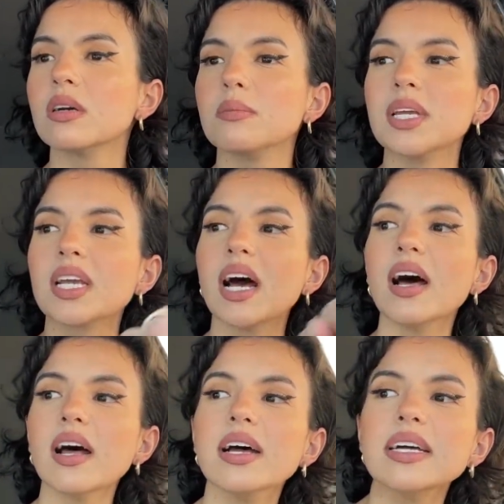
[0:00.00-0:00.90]

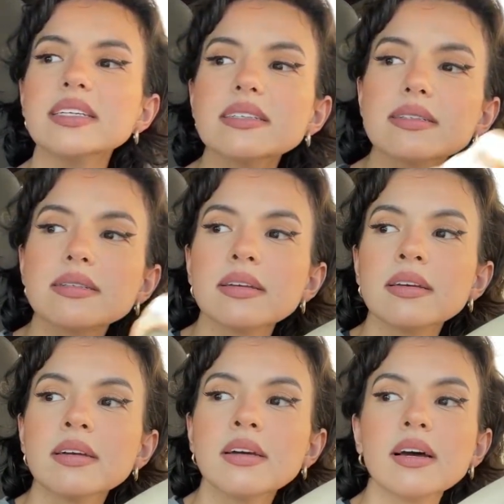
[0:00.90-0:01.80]
because
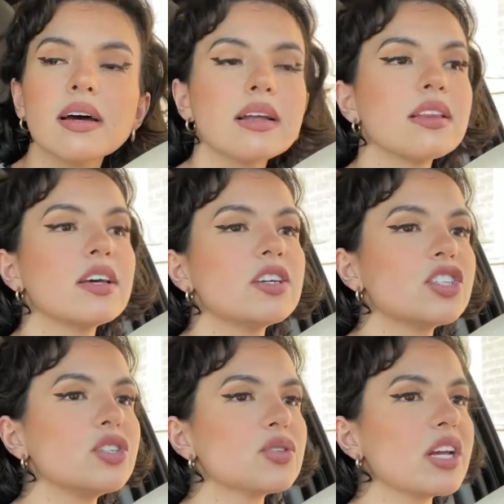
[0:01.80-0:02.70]
the
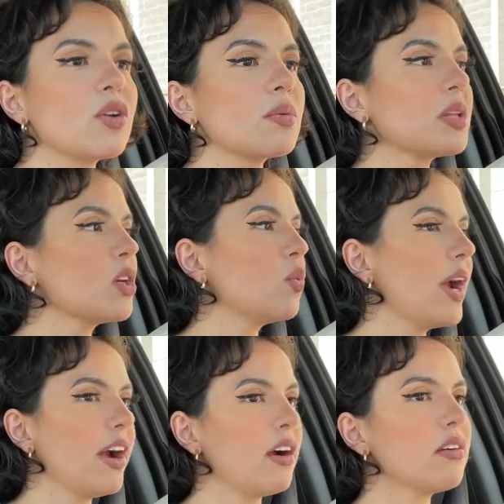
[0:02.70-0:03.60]
shoes I normally
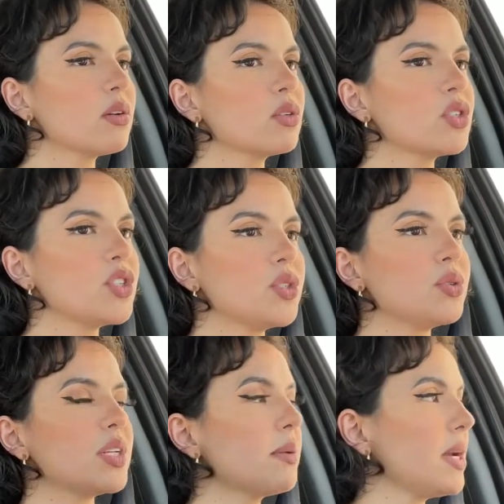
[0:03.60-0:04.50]
wear
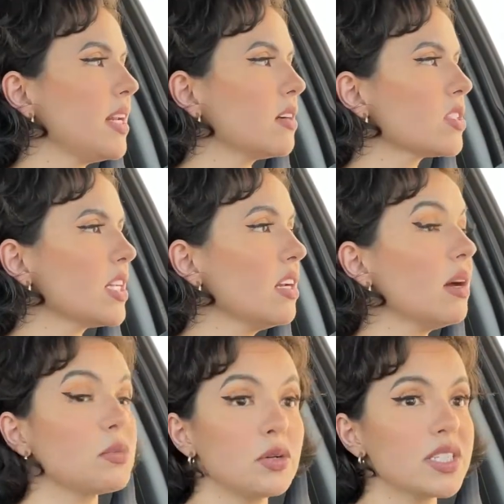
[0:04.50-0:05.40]
to get my nails done,
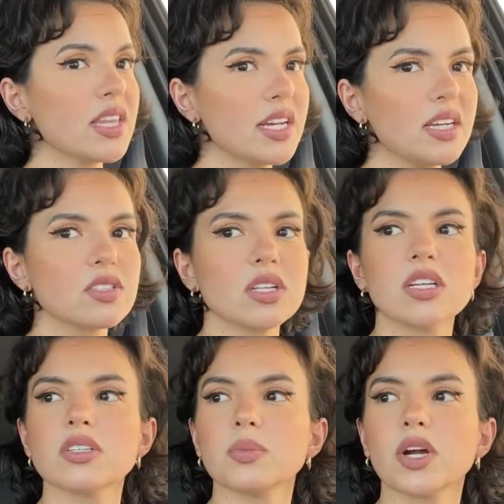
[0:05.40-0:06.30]
I'm going to the nail
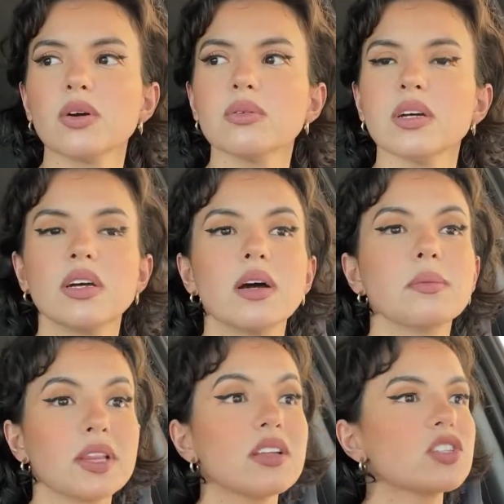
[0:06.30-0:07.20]
salon tomorrow,
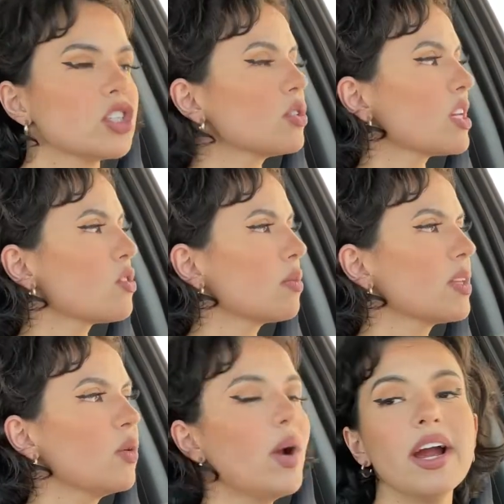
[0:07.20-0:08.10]
but the shoes I
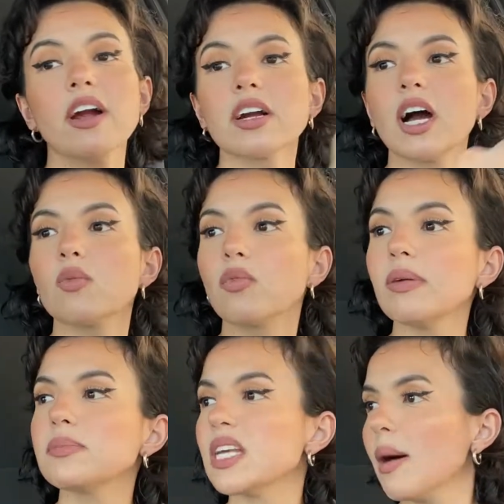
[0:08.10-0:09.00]
normally wear got
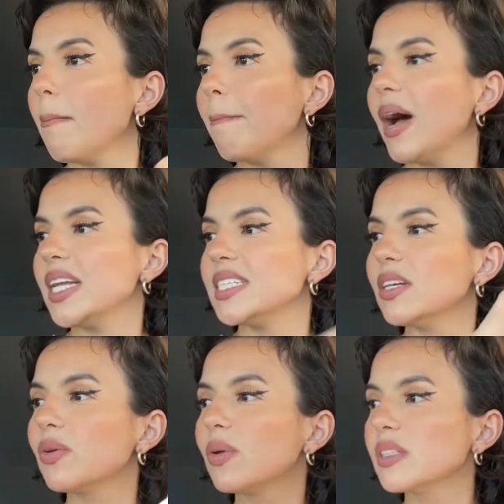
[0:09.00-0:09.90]
ripped up by
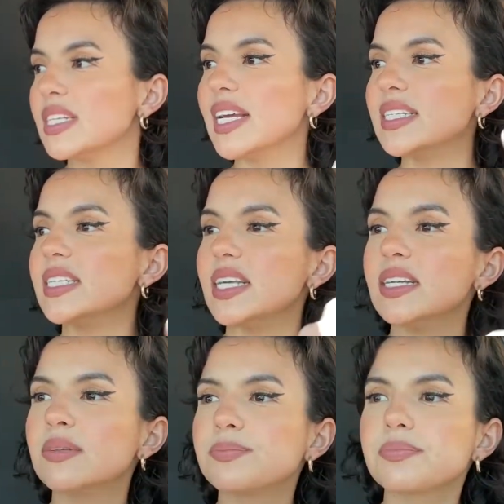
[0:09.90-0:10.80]
dear old Daisy.
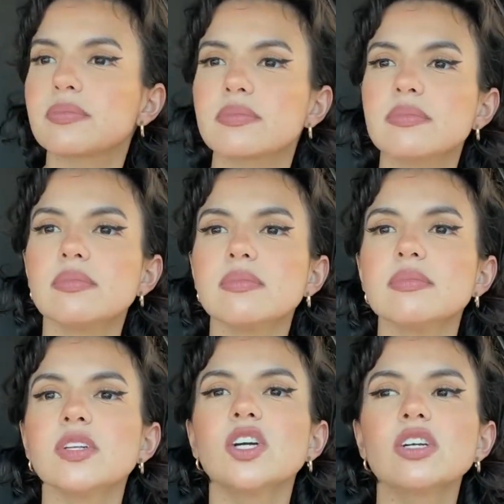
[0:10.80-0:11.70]

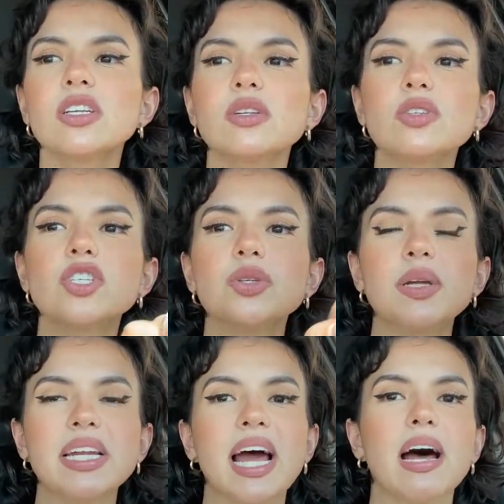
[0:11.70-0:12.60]
Her little
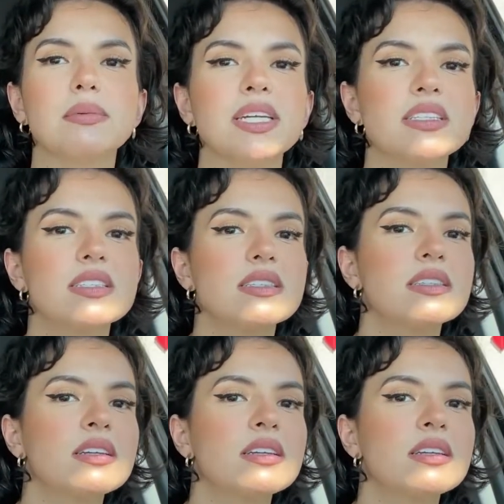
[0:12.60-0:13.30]
chewing habits.